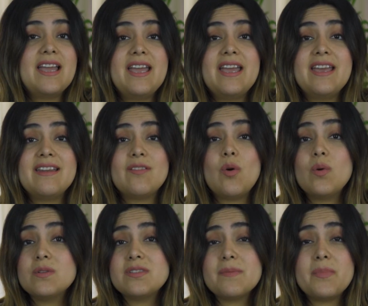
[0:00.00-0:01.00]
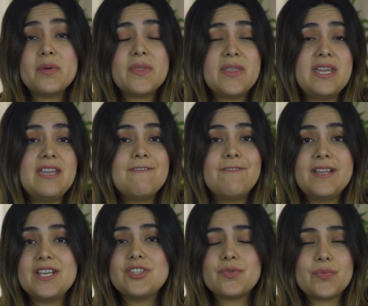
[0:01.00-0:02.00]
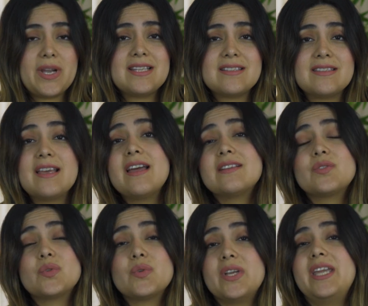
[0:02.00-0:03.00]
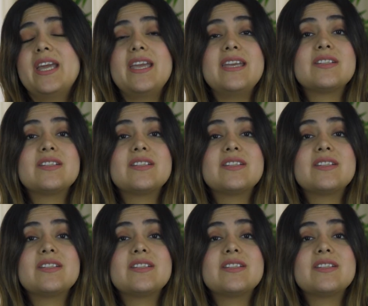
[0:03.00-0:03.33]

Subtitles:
and also about the inflation rates that Turkey